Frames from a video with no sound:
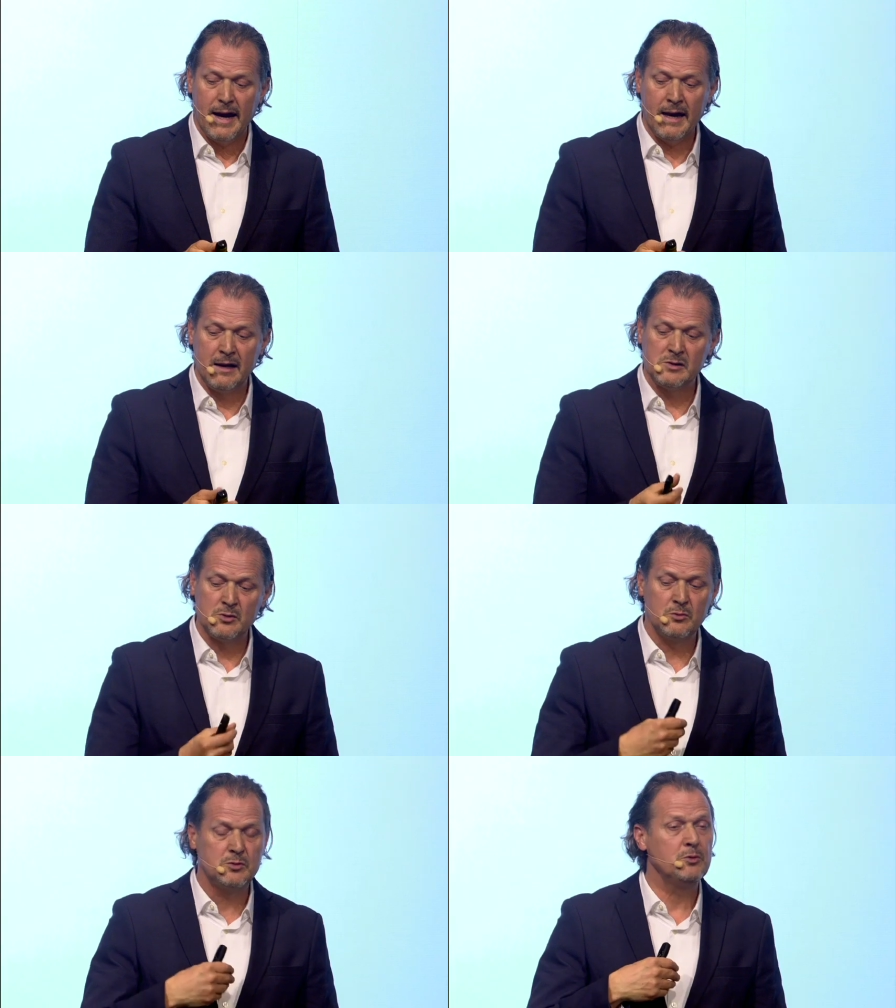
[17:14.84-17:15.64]
and
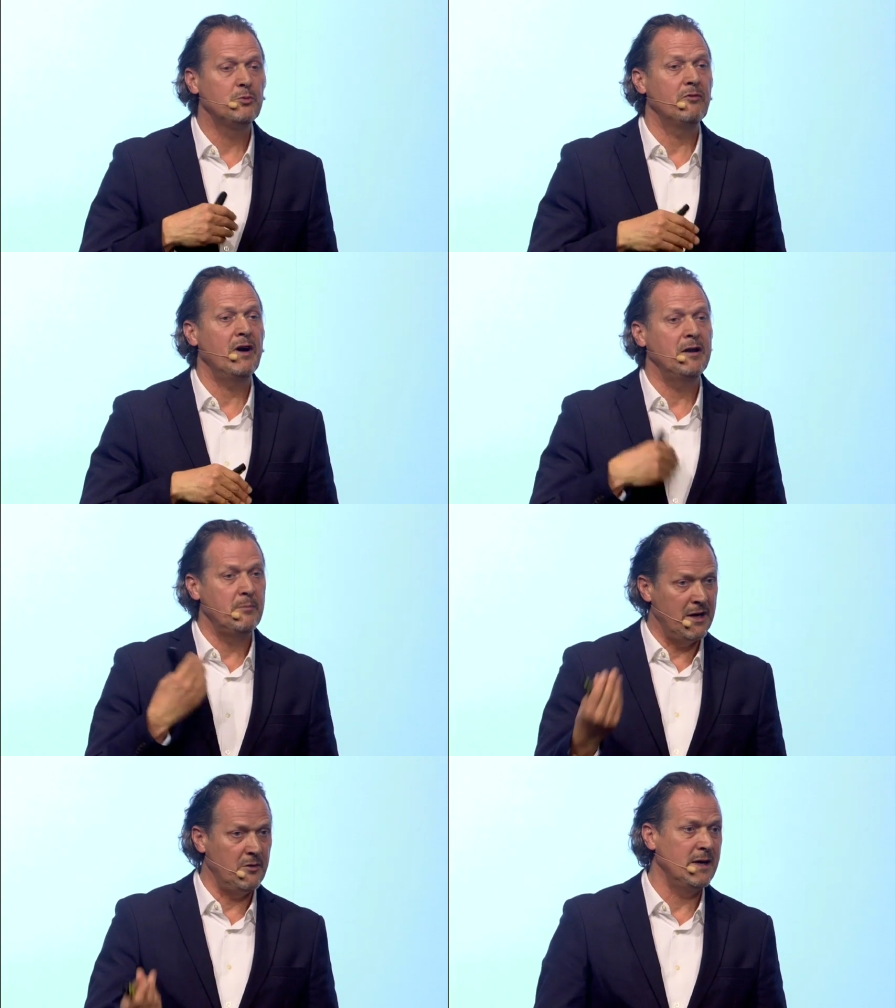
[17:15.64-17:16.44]
to, to provide a
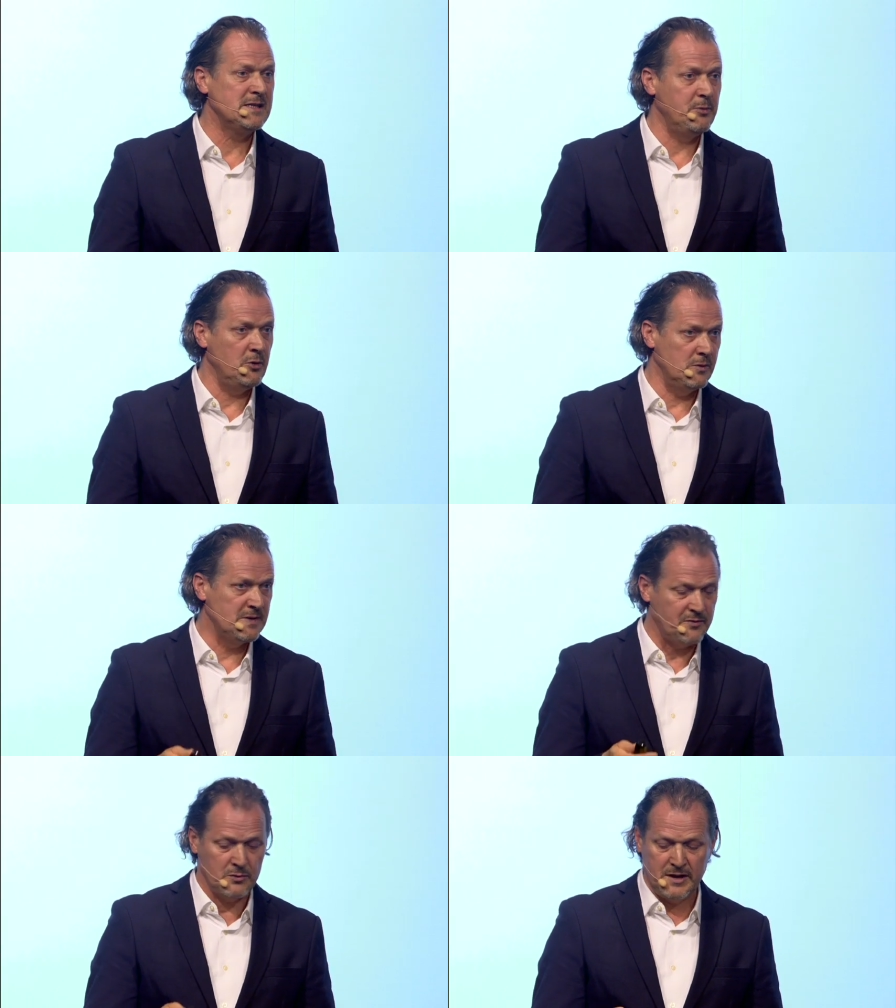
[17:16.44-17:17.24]
better
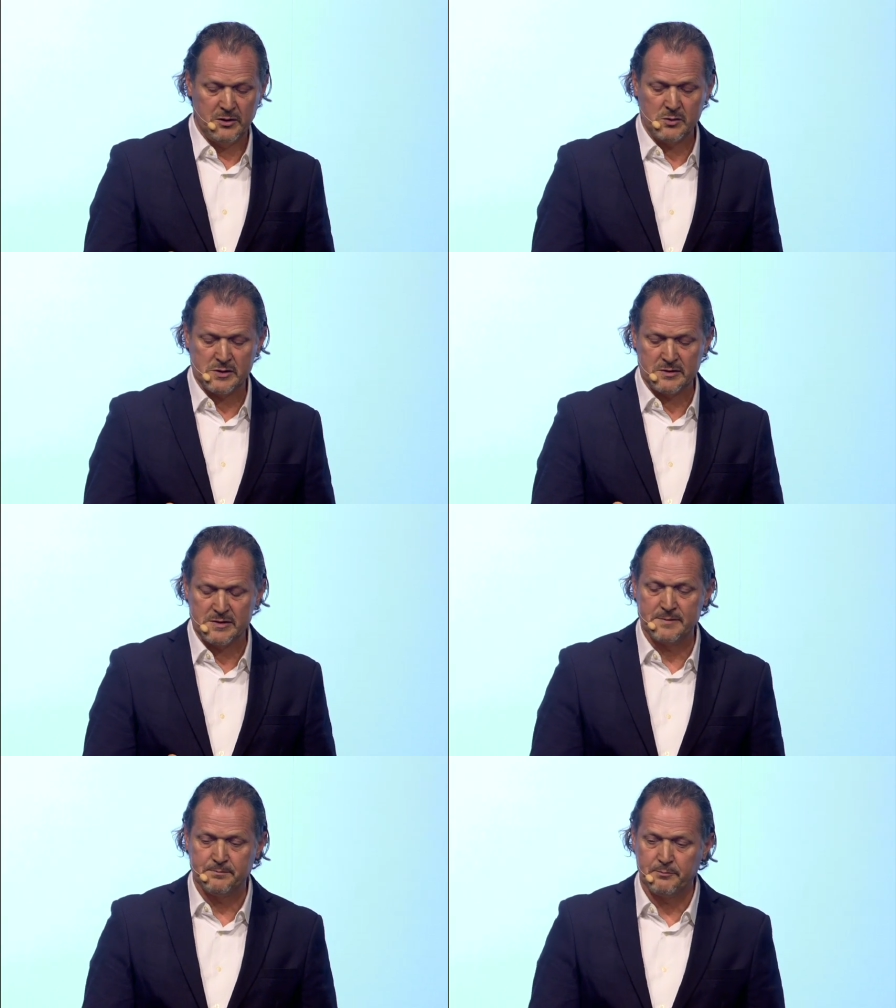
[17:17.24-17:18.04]
experience for their
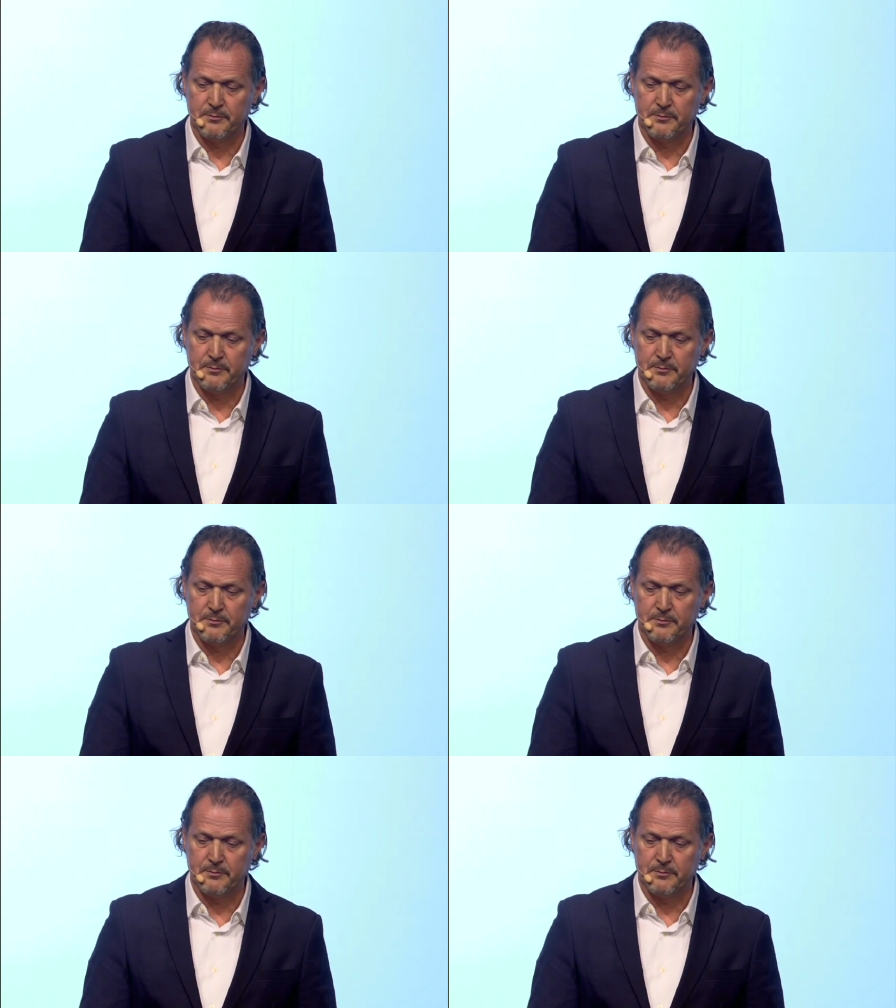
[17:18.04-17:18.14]
users.